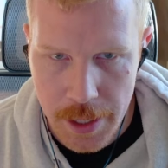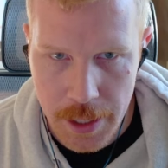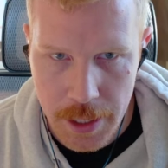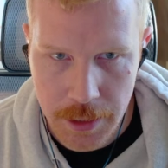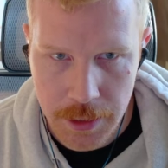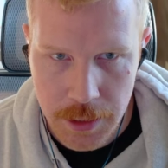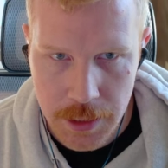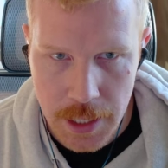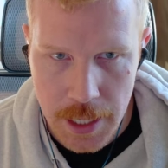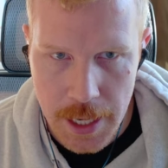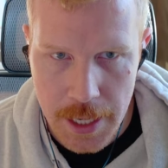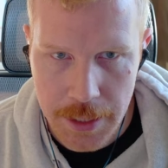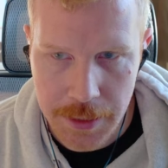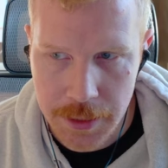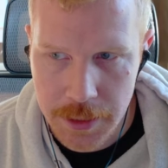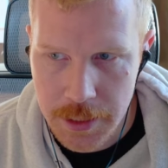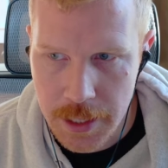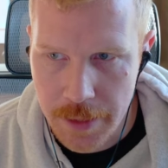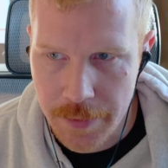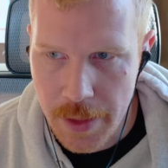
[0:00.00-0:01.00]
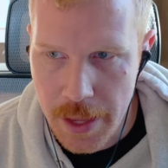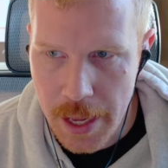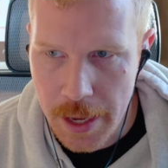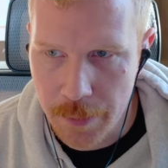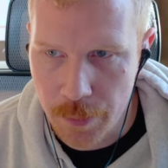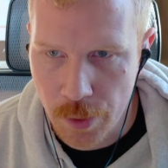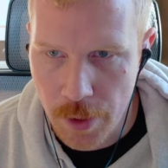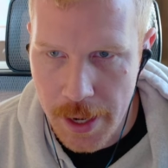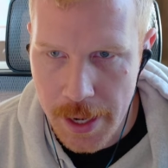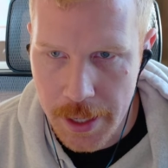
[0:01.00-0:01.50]
insights and then
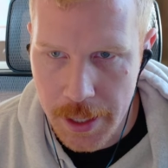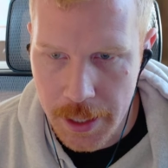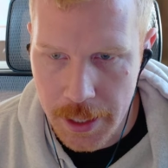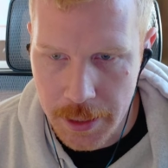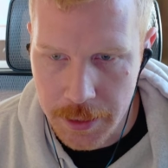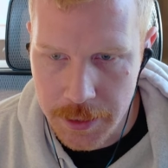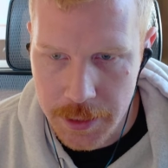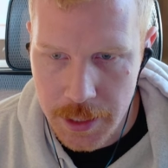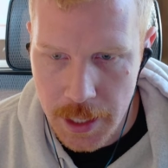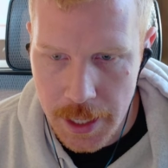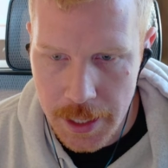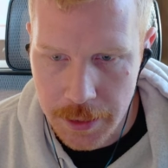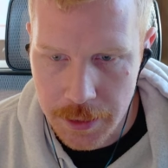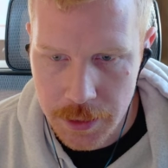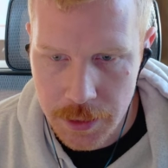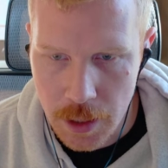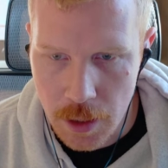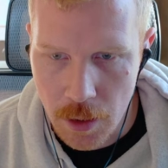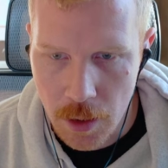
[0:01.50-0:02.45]
branded insights. So